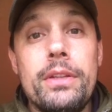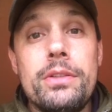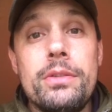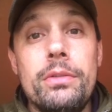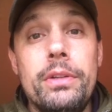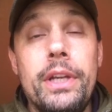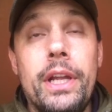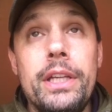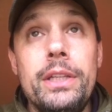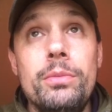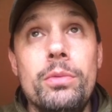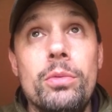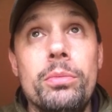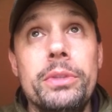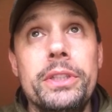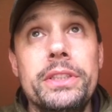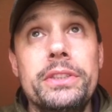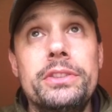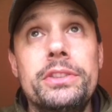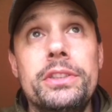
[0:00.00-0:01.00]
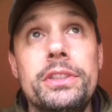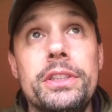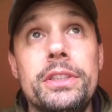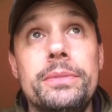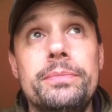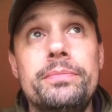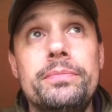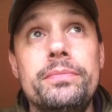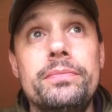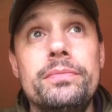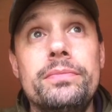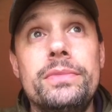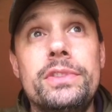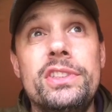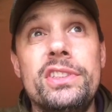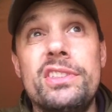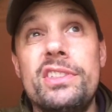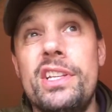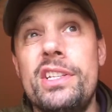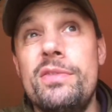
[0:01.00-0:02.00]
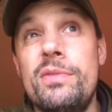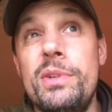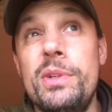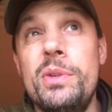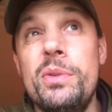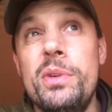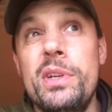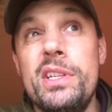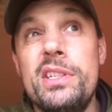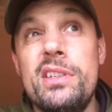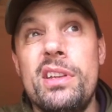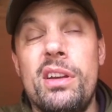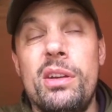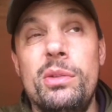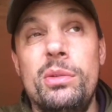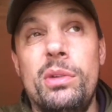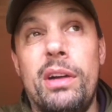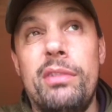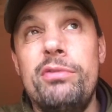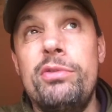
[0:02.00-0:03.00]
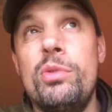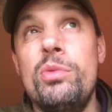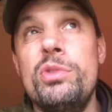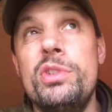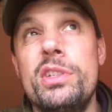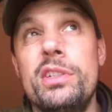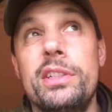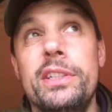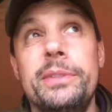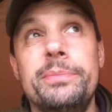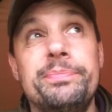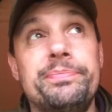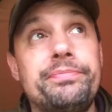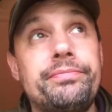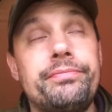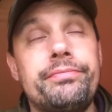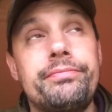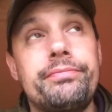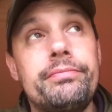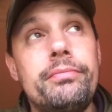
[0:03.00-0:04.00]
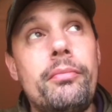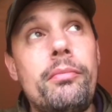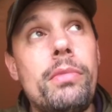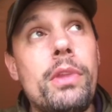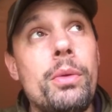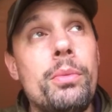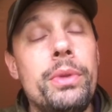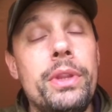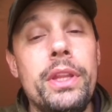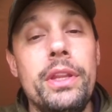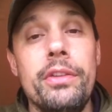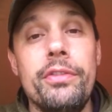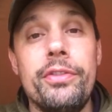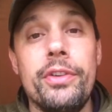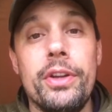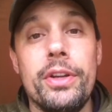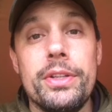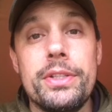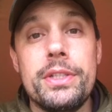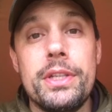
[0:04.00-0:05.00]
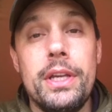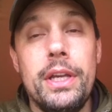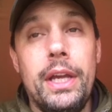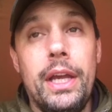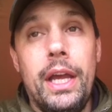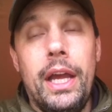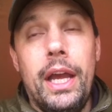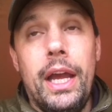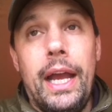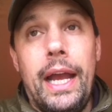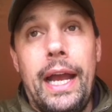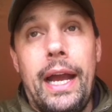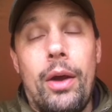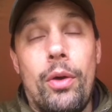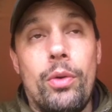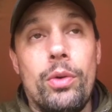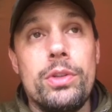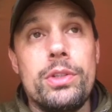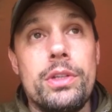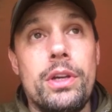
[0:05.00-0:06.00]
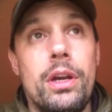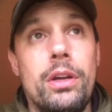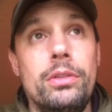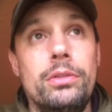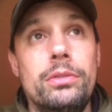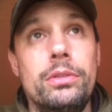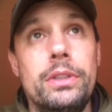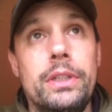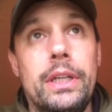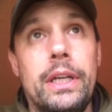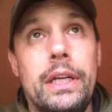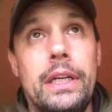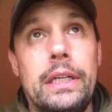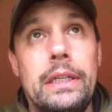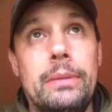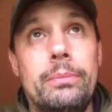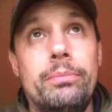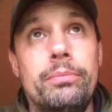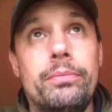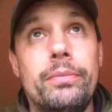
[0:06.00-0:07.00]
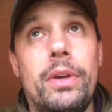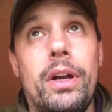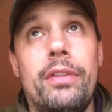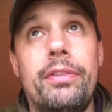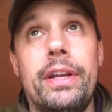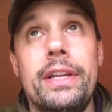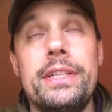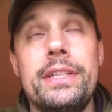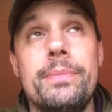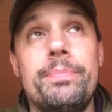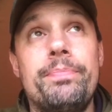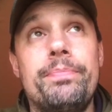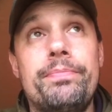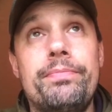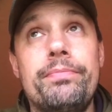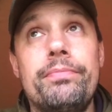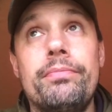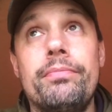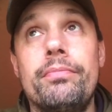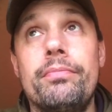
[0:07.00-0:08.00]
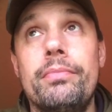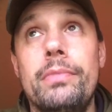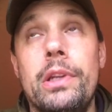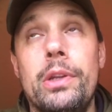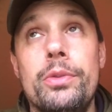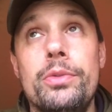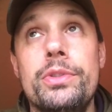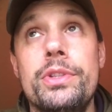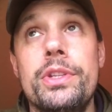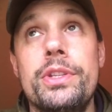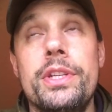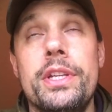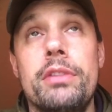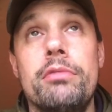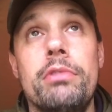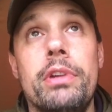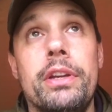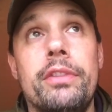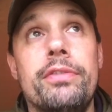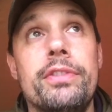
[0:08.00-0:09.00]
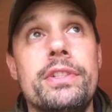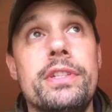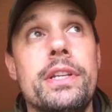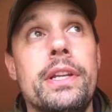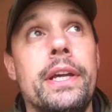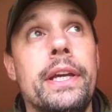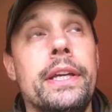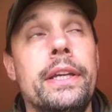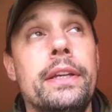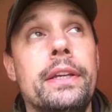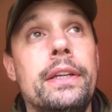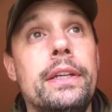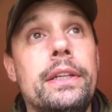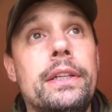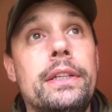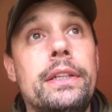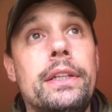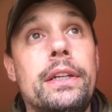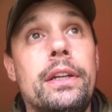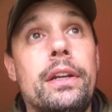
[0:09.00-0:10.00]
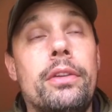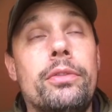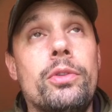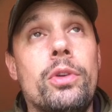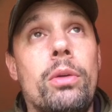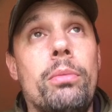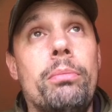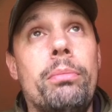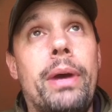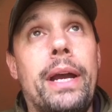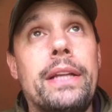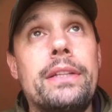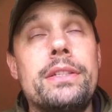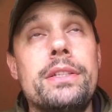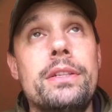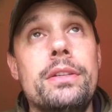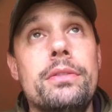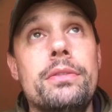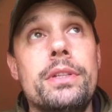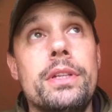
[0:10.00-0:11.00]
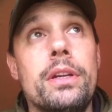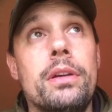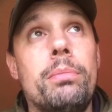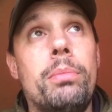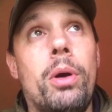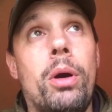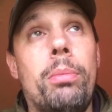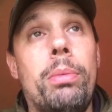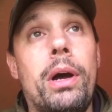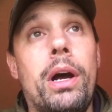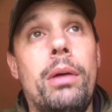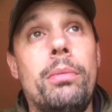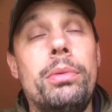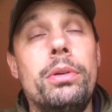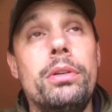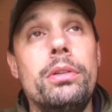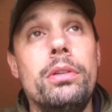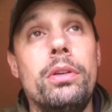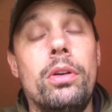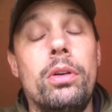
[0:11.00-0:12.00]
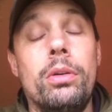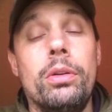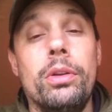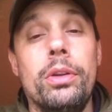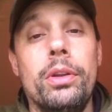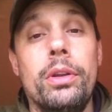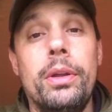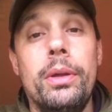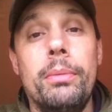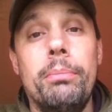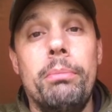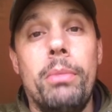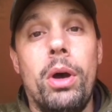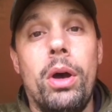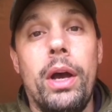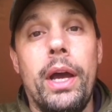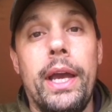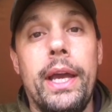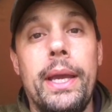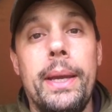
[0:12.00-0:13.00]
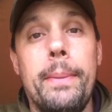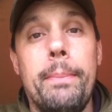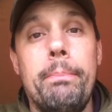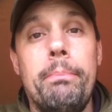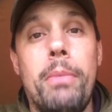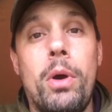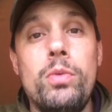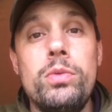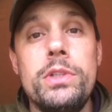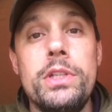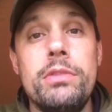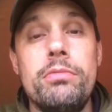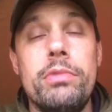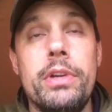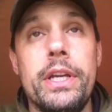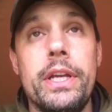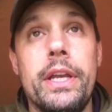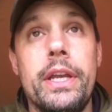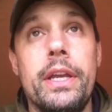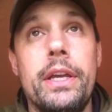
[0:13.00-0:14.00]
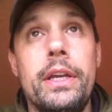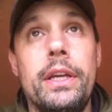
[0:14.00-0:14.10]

to enable me to successfully do it. So unfortunately, within the first hour or so, I've had to lose the zig rig for today, and I've gone back to using a pop-up on my multi-rig.